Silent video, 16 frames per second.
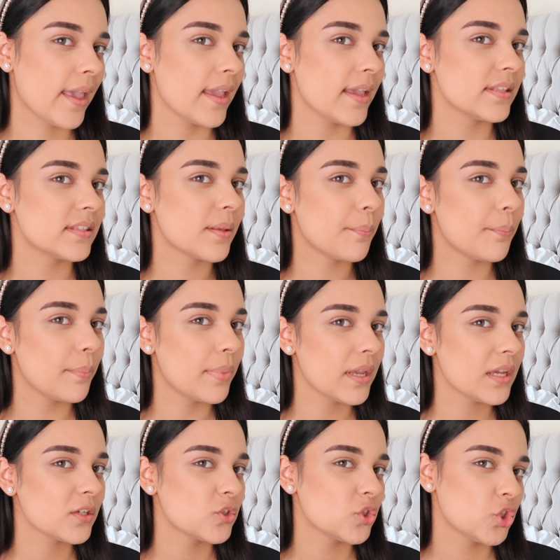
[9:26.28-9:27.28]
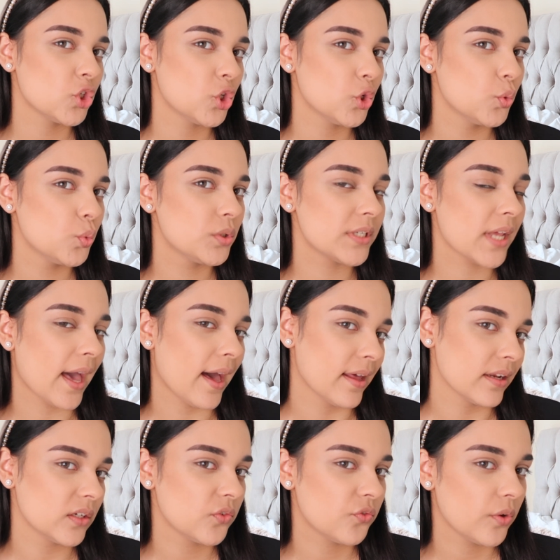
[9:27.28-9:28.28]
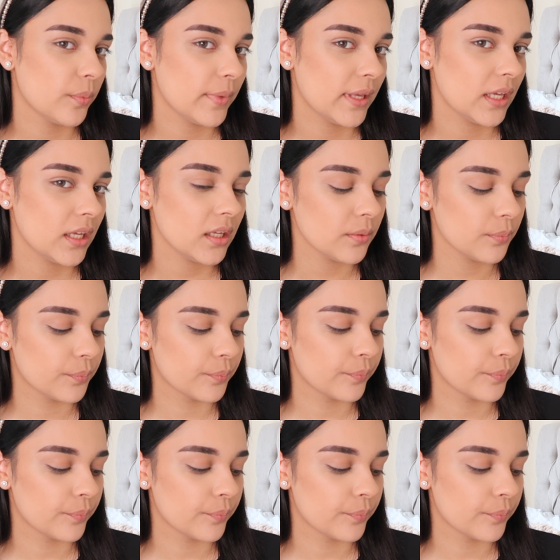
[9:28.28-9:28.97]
It's a bit too tanned for me.